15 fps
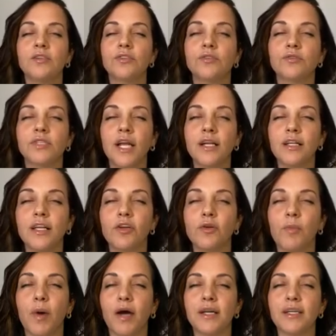So settling
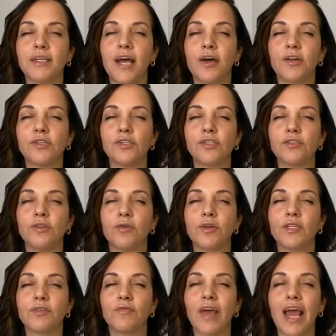your body down and just
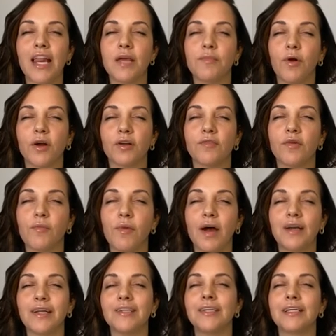notice if any part of your
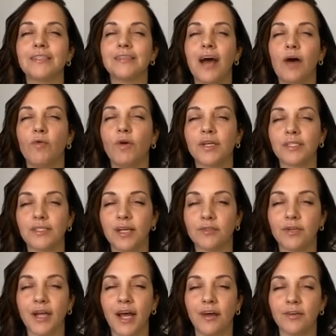body does not want to
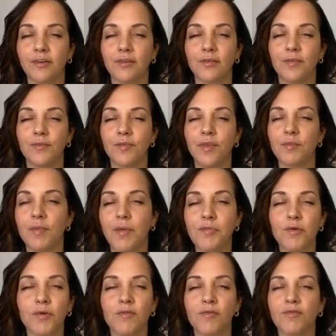settle down.
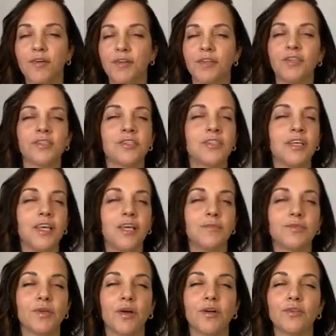Maybe you have a foot that just
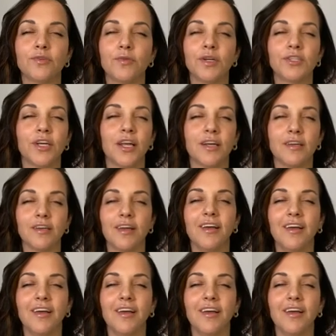keeps on twitching.